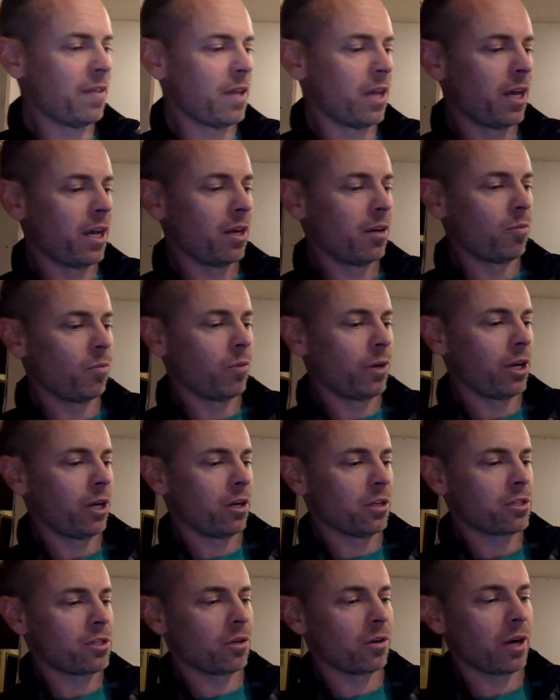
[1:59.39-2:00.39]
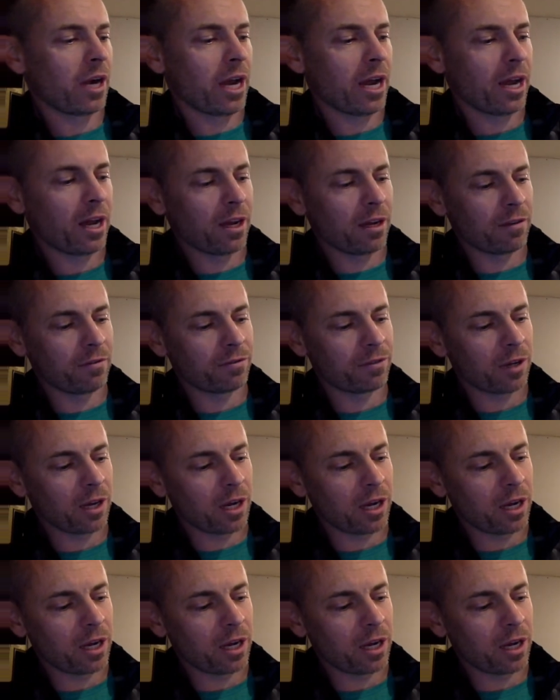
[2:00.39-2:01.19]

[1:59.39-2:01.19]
then we also have